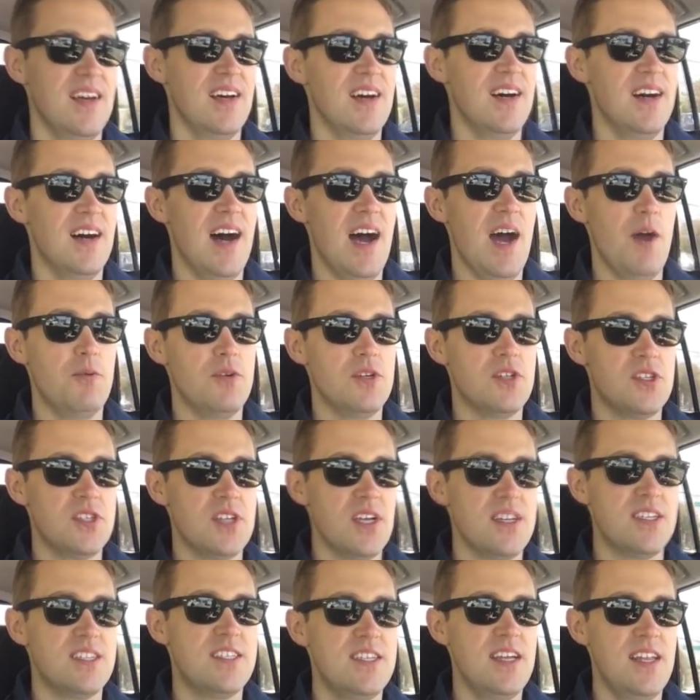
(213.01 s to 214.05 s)
I was
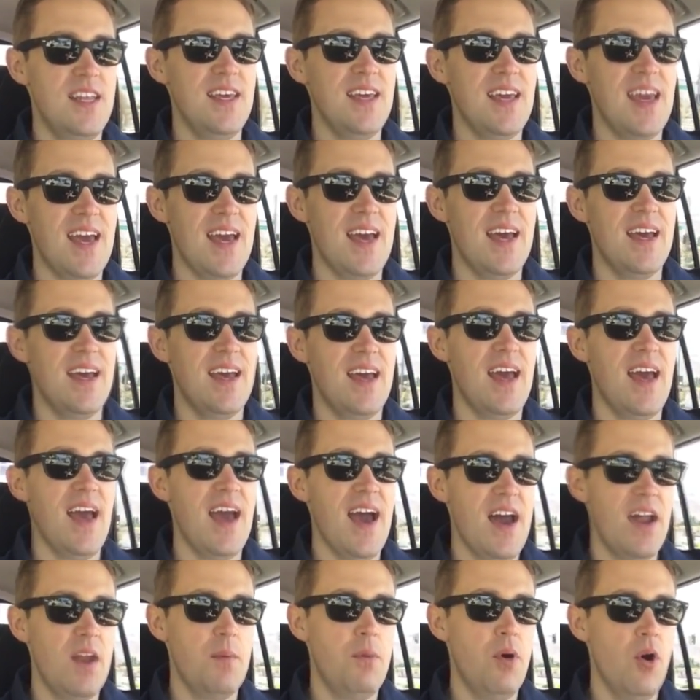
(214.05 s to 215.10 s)
sitting
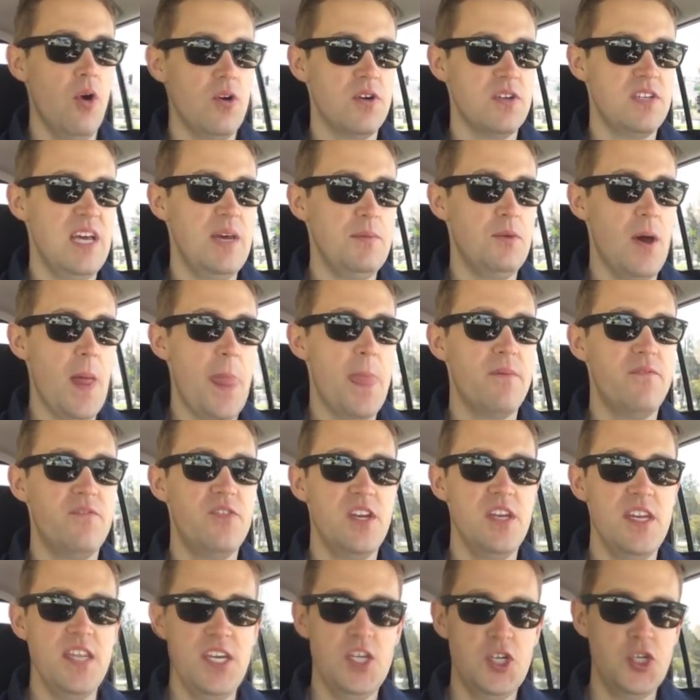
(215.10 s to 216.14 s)
at a poker table at the
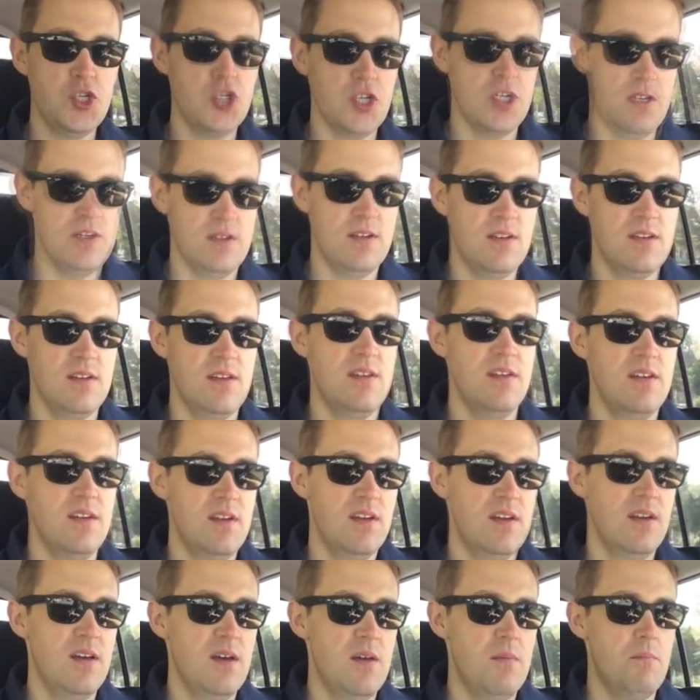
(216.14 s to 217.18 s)
Venetian
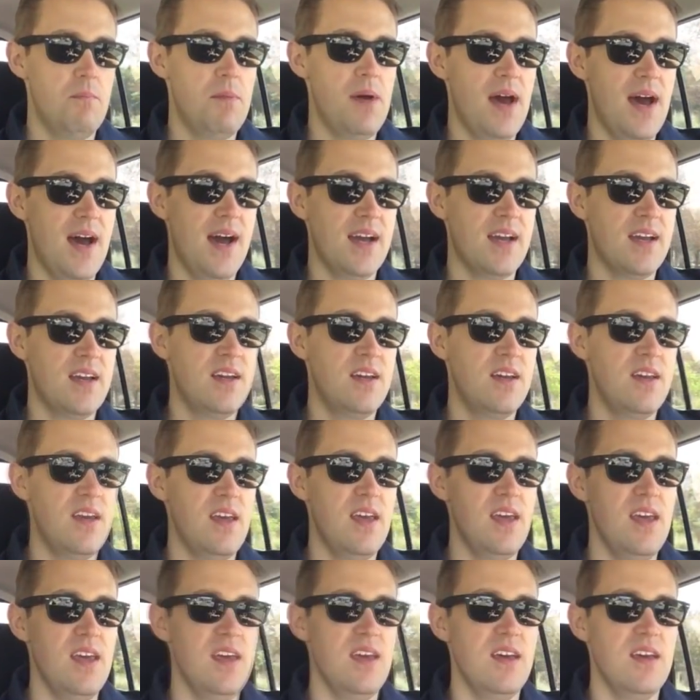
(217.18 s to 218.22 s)
back
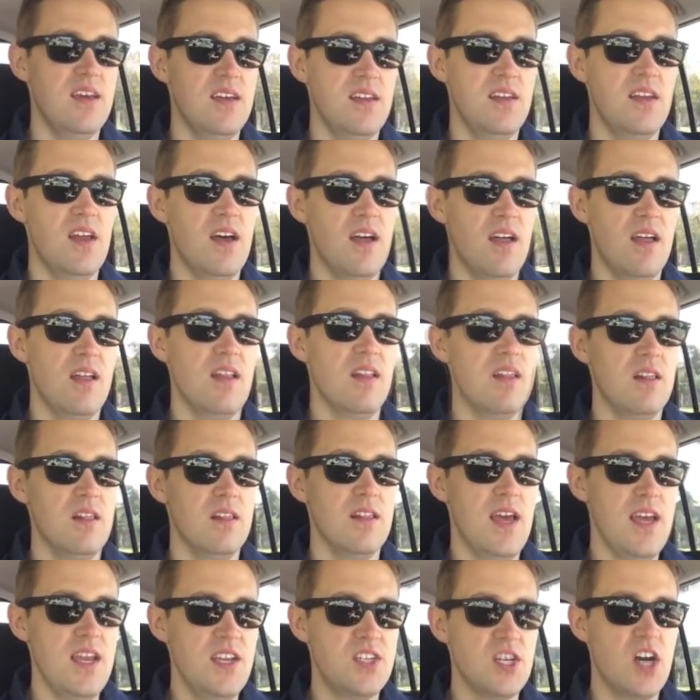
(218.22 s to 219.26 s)
in
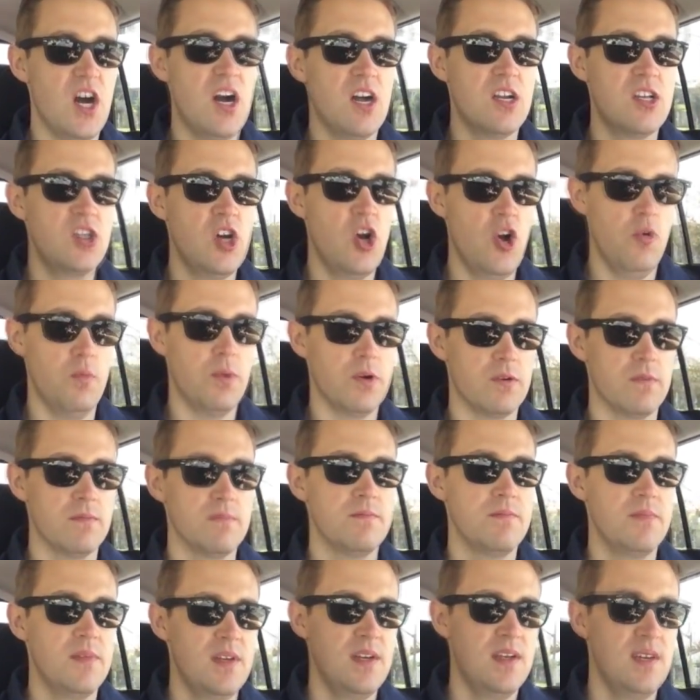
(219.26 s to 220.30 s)
late October,
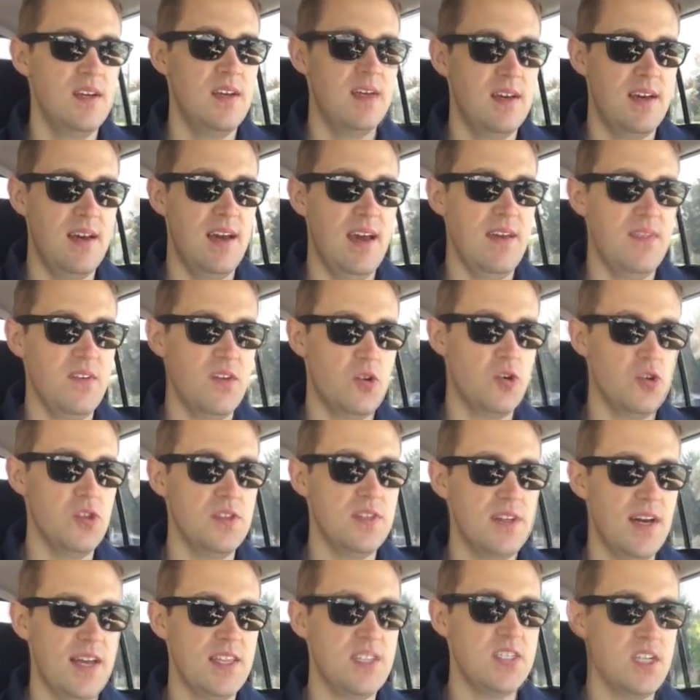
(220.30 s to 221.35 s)
and the
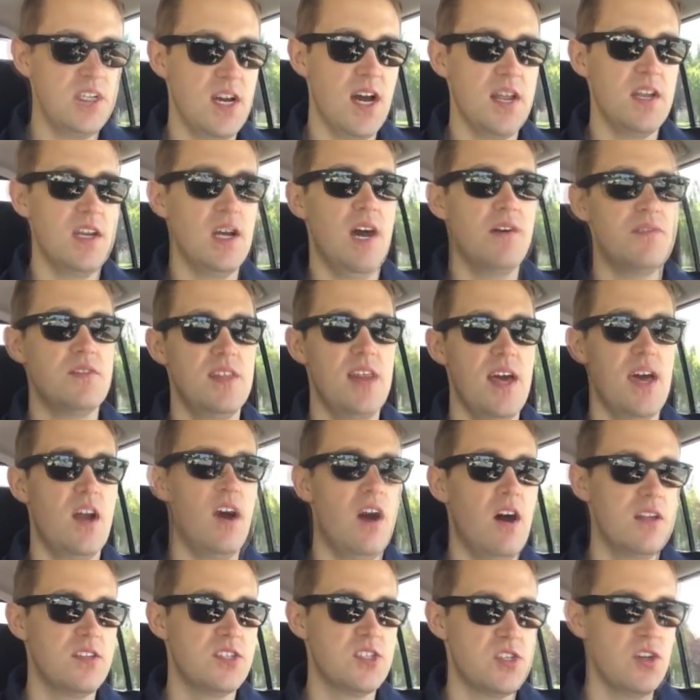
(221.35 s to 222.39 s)
Golden Knights had gotten off to that
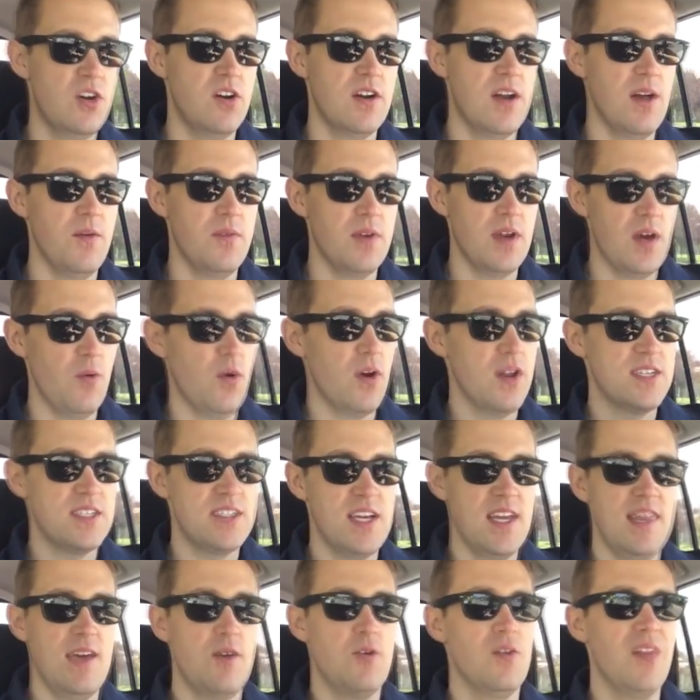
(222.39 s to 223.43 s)
hot start. I want to
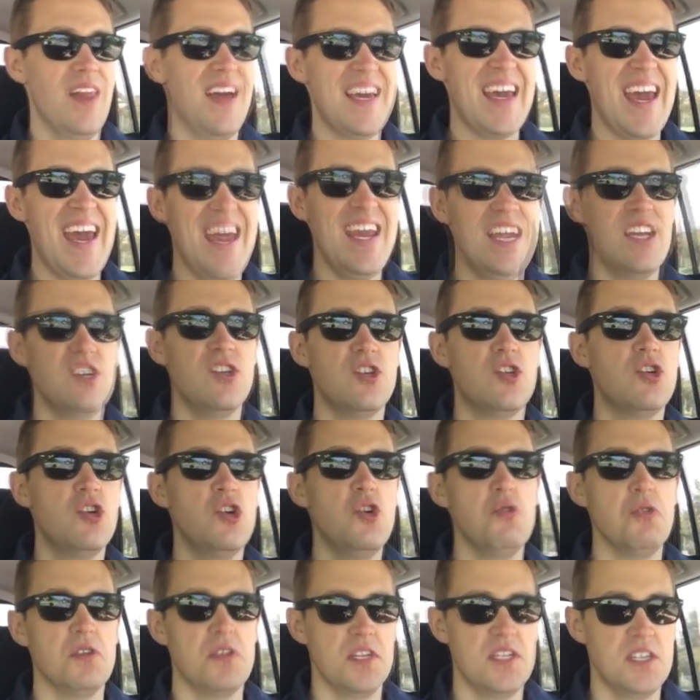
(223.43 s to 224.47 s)
say they were like
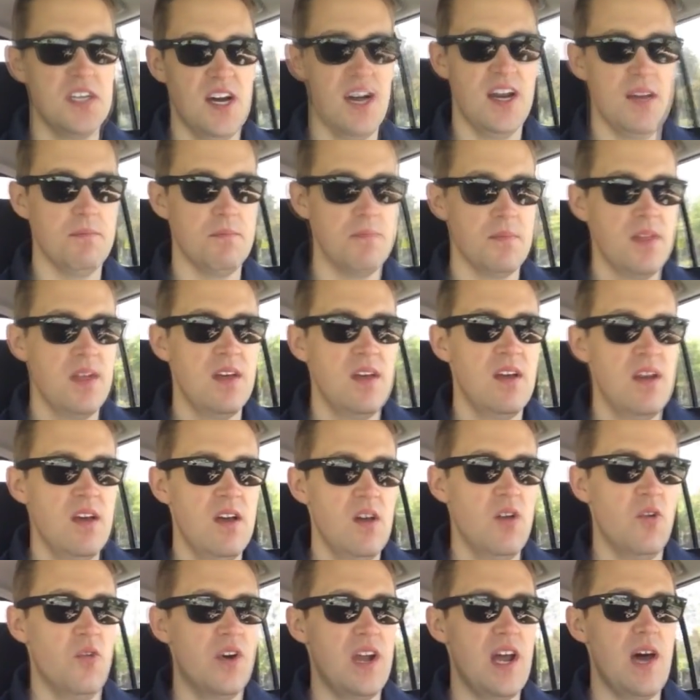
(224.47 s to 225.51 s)
8-2 at the
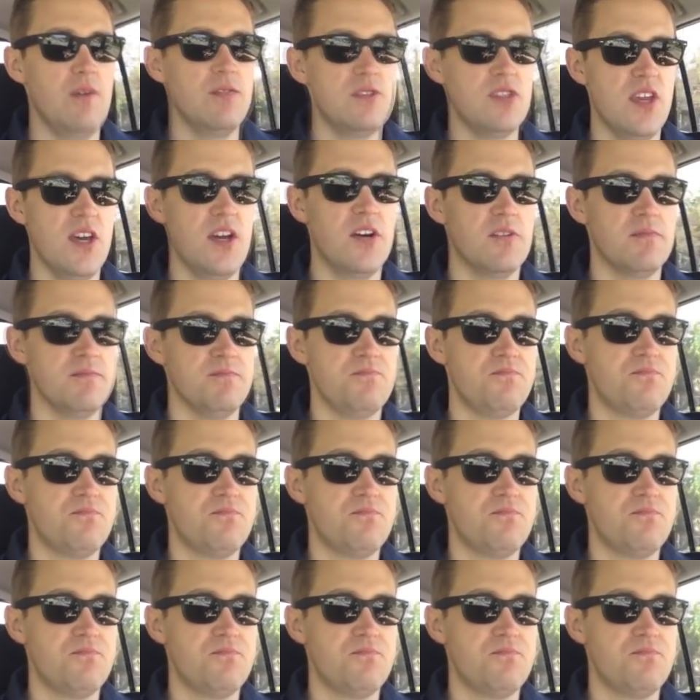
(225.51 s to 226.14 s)
time when I was there.